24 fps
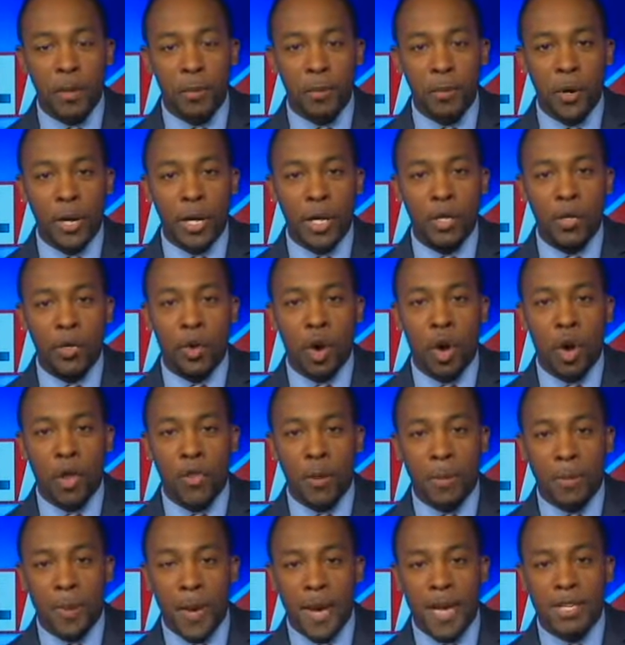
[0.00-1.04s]
bringing you all
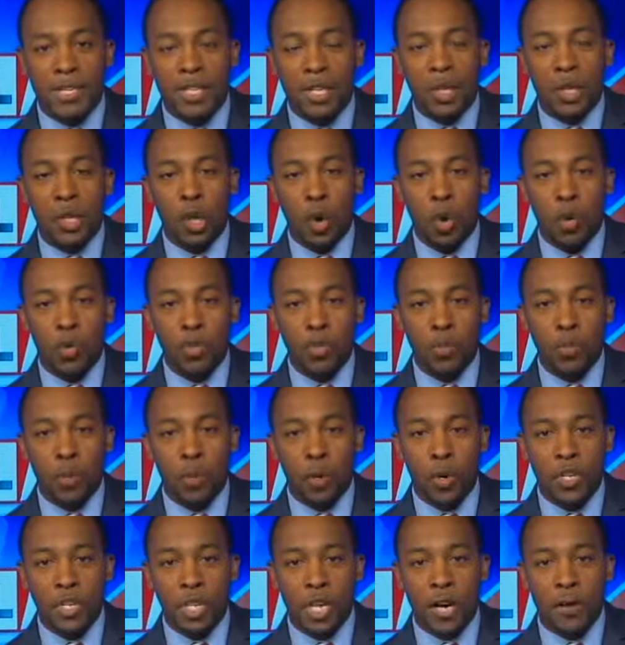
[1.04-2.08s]
the best local
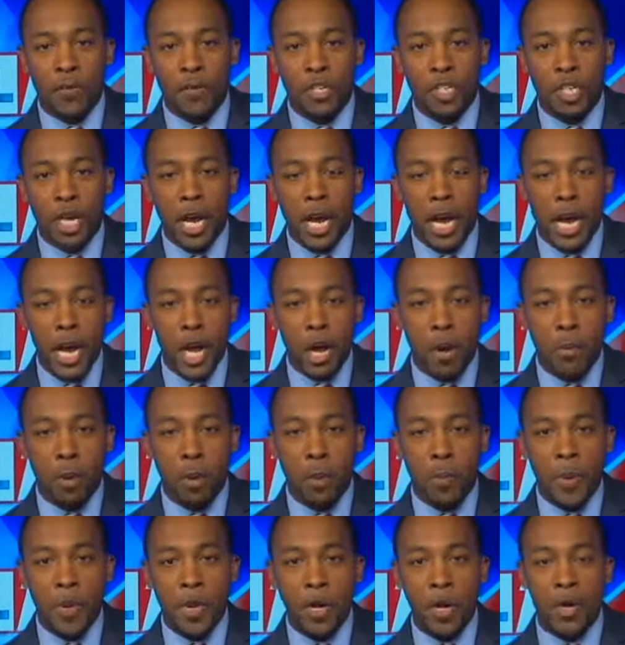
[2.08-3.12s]
sports coverage here in
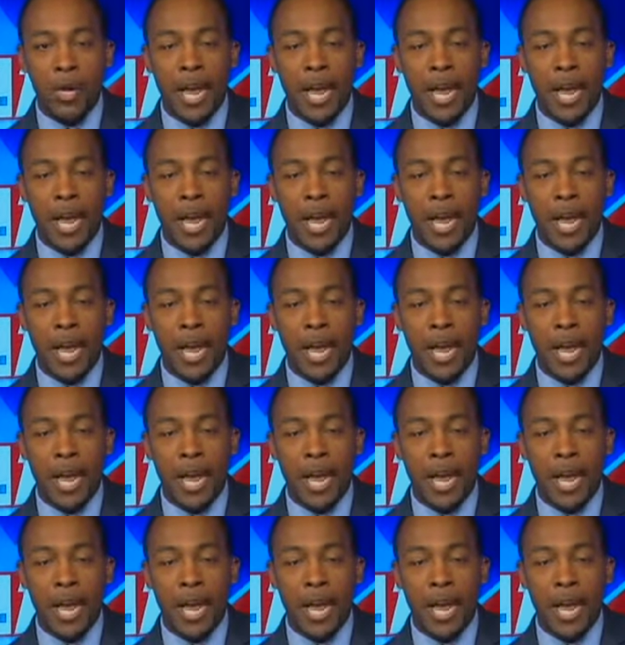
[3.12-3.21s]
Mobile.